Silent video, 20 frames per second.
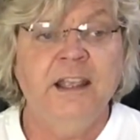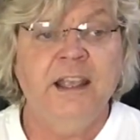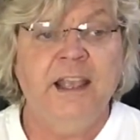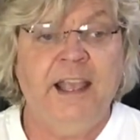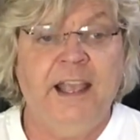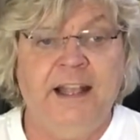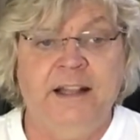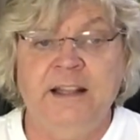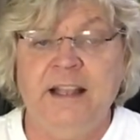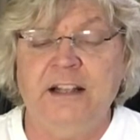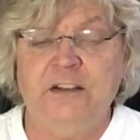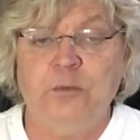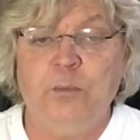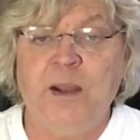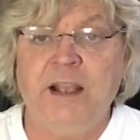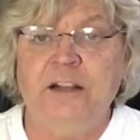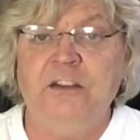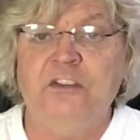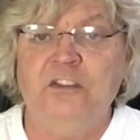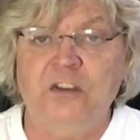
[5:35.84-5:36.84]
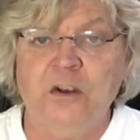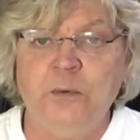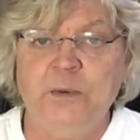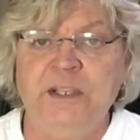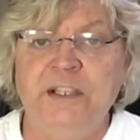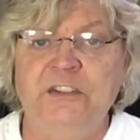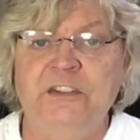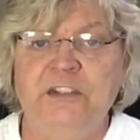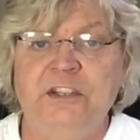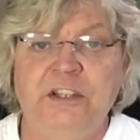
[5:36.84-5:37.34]
And that's why it's so
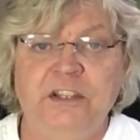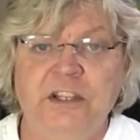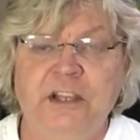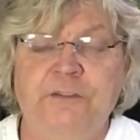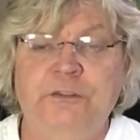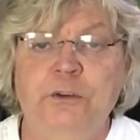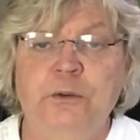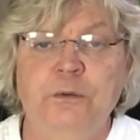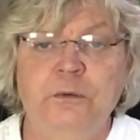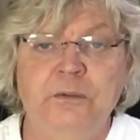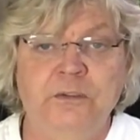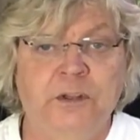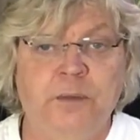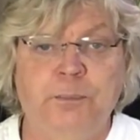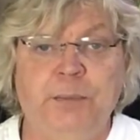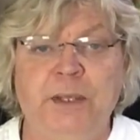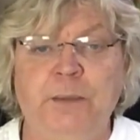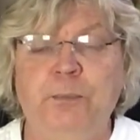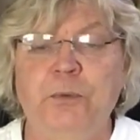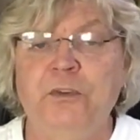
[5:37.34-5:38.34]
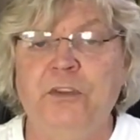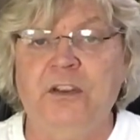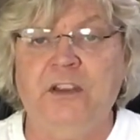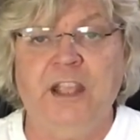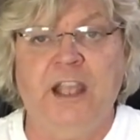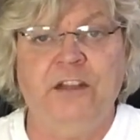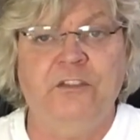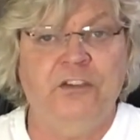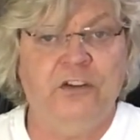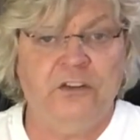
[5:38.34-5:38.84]
easy the people's
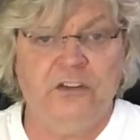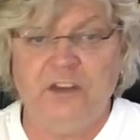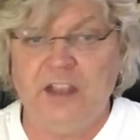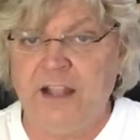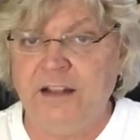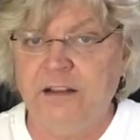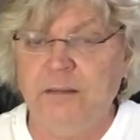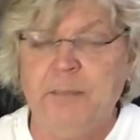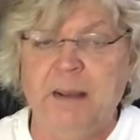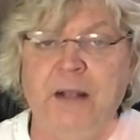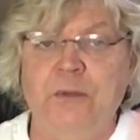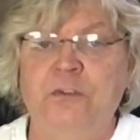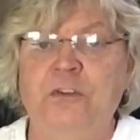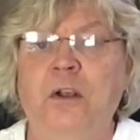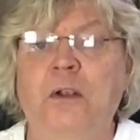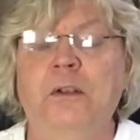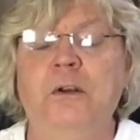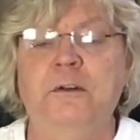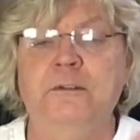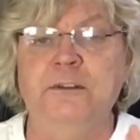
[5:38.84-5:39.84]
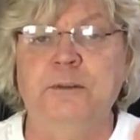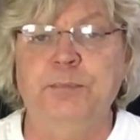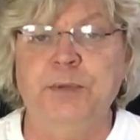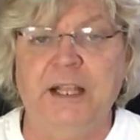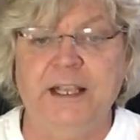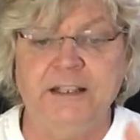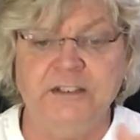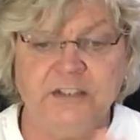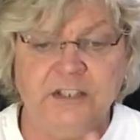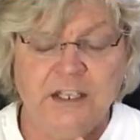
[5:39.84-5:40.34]
attentions tend to bounce all over the
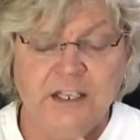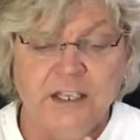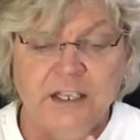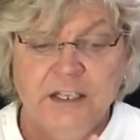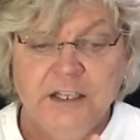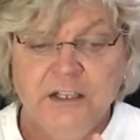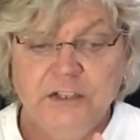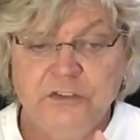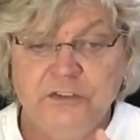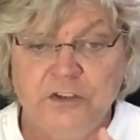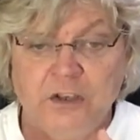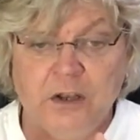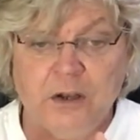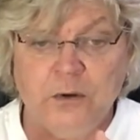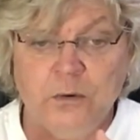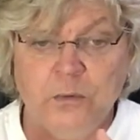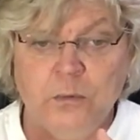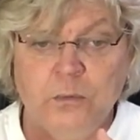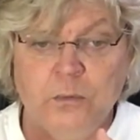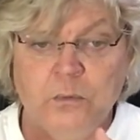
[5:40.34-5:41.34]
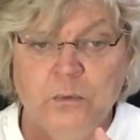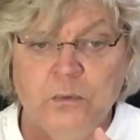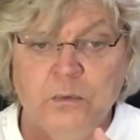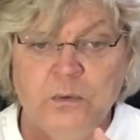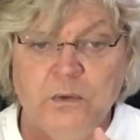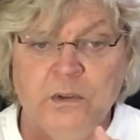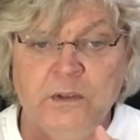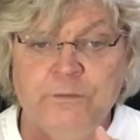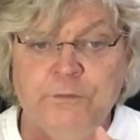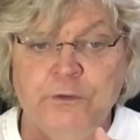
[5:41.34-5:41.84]
place. So
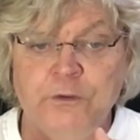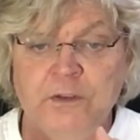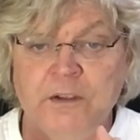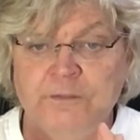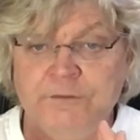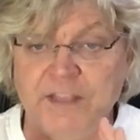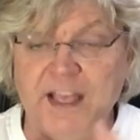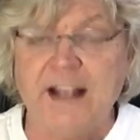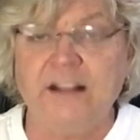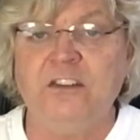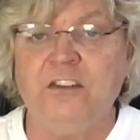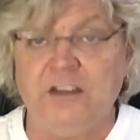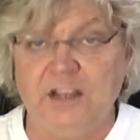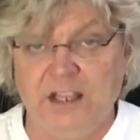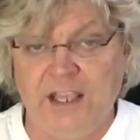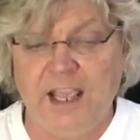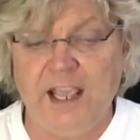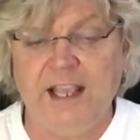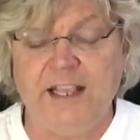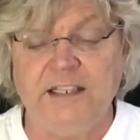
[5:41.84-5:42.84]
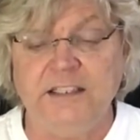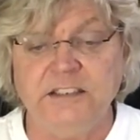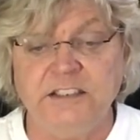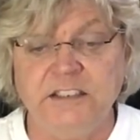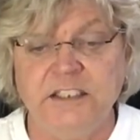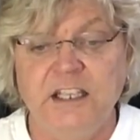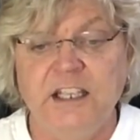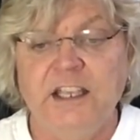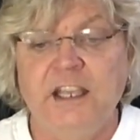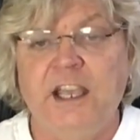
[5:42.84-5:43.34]
if that's the
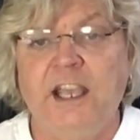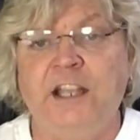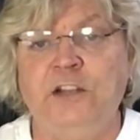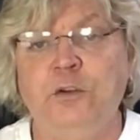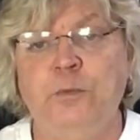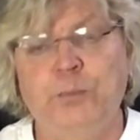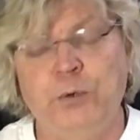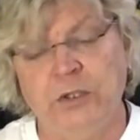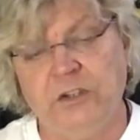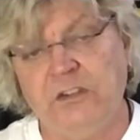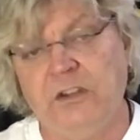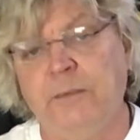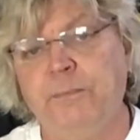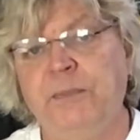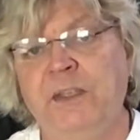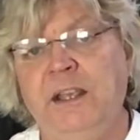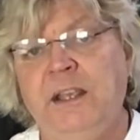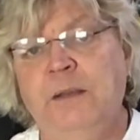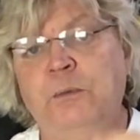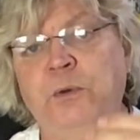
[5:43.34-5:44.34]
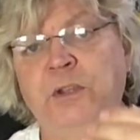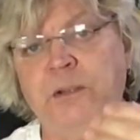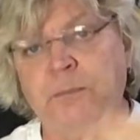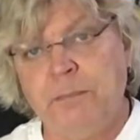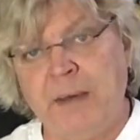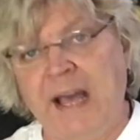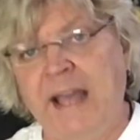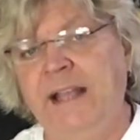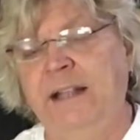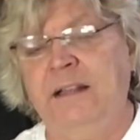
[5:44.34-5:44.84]
case, and you put something in with a
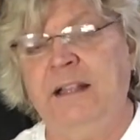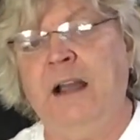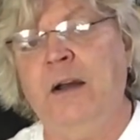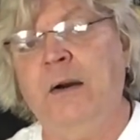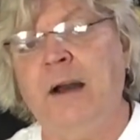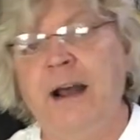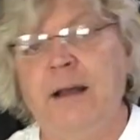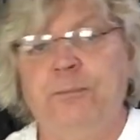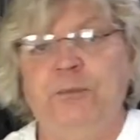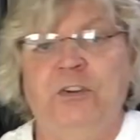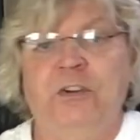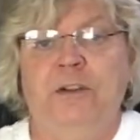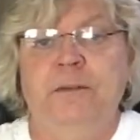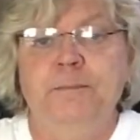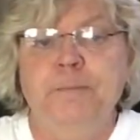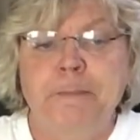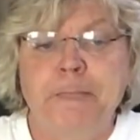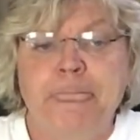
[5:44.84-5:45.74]
buy it now option,